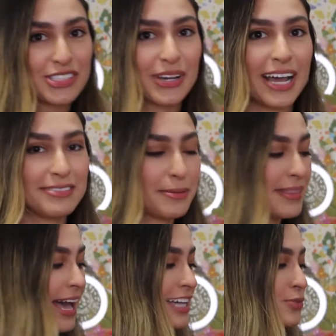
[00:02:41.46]
So I have some
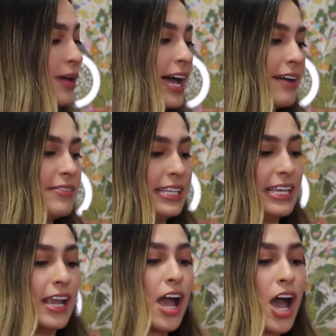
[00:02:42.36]
of that as well. I have
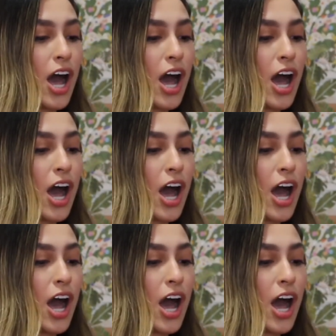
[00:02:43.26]
the